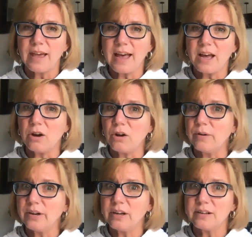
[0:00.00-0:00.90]
How are
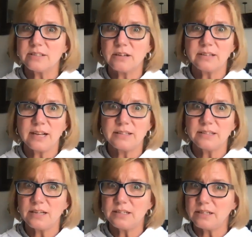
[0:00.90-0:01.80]
you going to start that
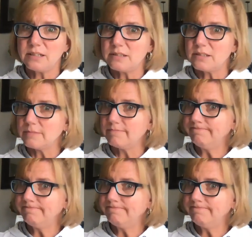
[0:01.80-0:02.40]
sentence?